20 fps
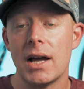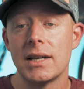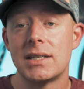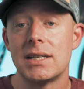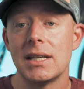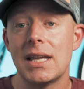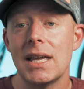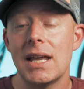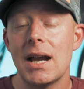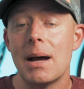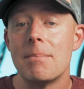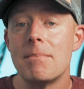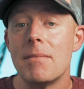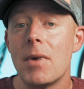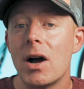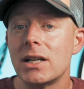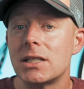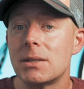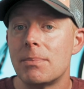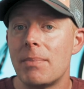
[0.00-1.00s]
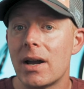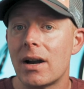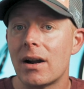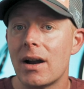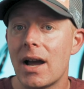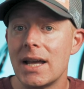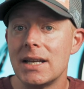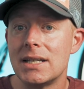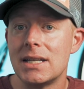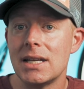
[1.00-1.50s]
to get a much
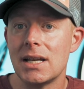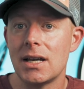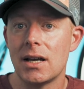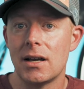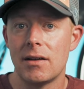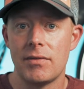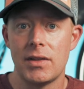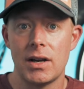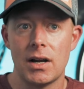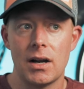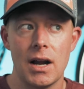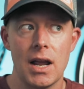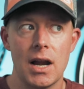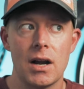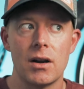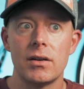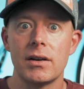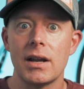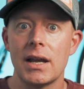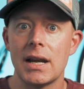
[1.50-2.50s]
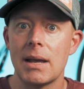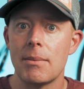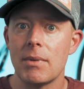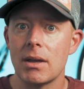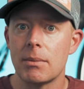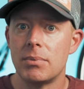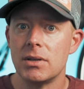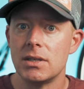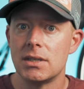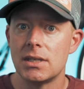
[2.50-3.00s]
better idea of their
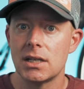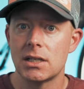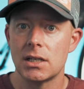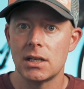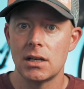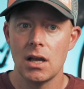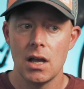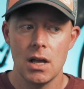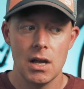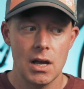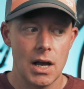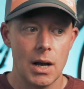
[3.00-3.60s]
aerodynamic position